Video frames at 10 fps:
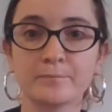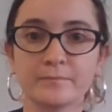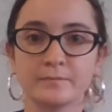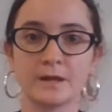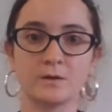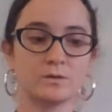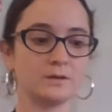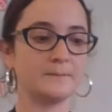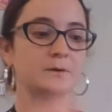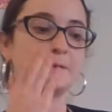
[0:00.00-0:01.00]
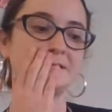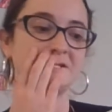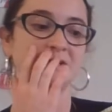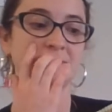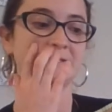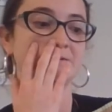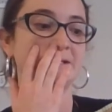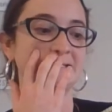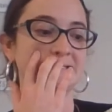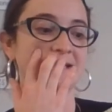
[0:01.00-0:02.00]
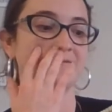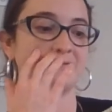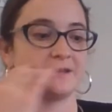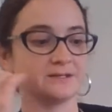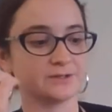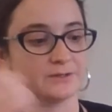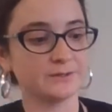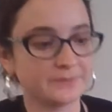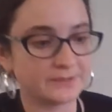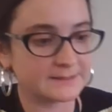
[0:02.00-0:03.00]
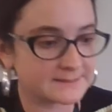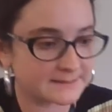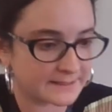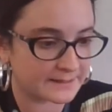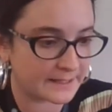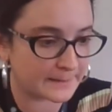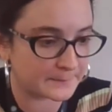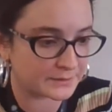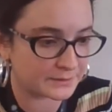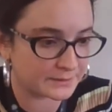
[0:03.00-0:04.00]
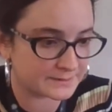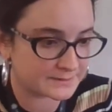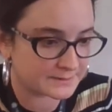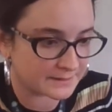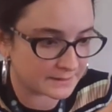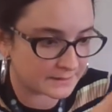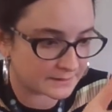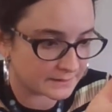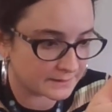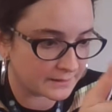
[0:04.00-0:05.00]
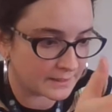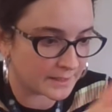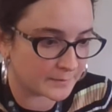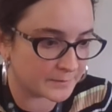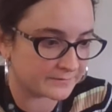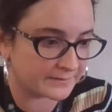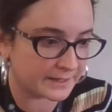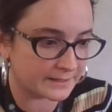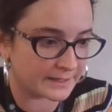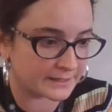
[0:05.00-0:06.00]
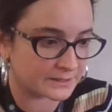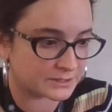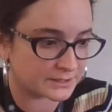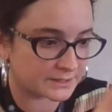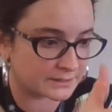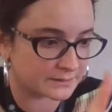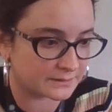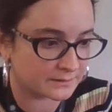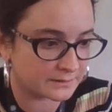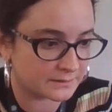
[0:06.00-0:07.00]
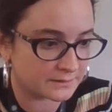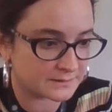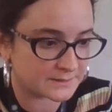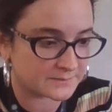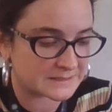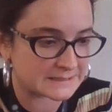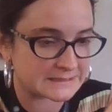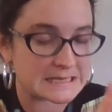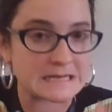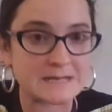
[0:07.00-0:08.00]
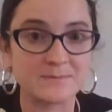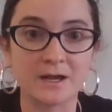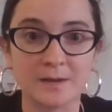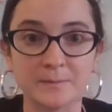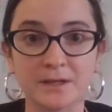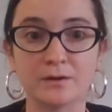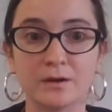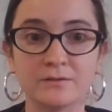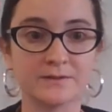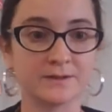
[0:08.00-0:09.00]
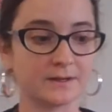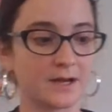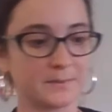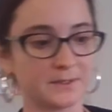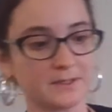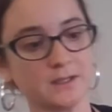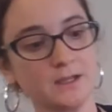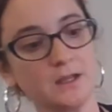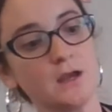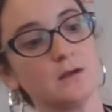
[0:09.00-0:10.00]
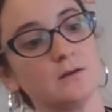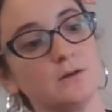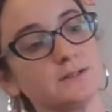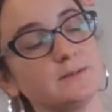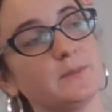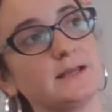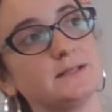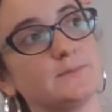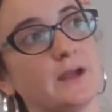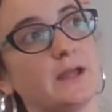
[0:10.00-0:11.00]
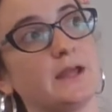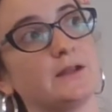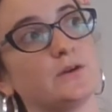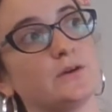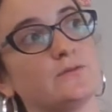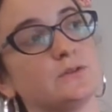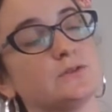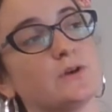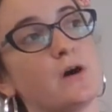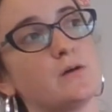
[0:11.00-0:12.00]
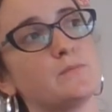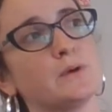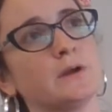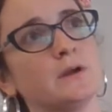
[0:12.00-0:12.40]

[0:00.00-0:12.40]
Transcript: Now all I'm going to do is really safely, I don't know if you can see that, but you can see a bit of heat energy, some steam coming off the cup here. Going to place my hand over the top